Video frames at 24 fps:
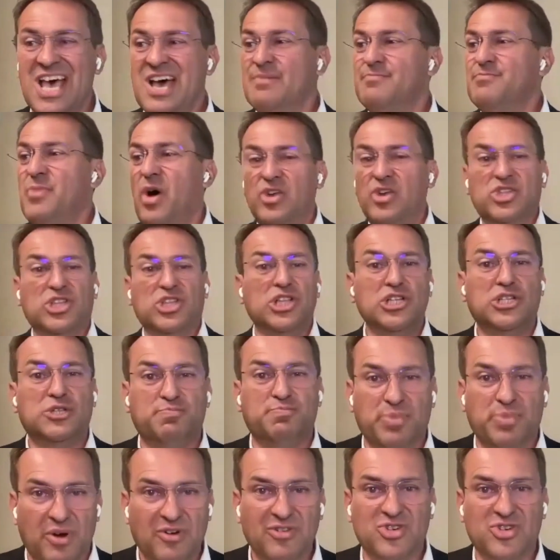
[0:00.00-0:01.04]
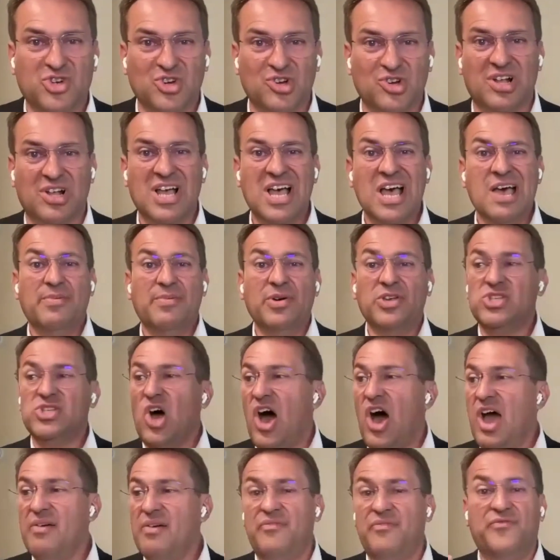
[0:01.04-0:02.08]
mostly spiritual, because
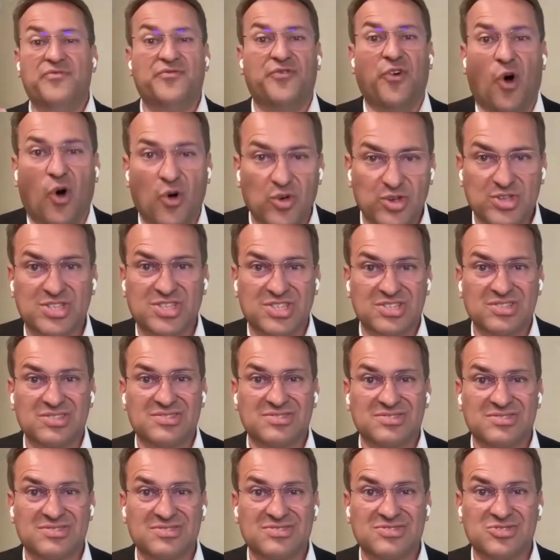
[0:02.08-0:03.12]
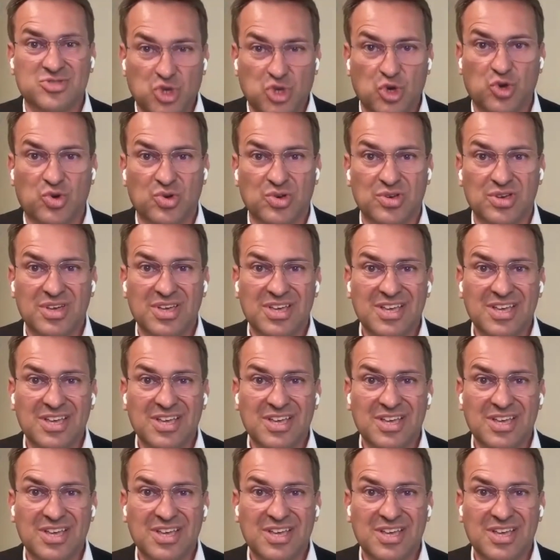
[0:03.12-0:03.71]
I am forced to.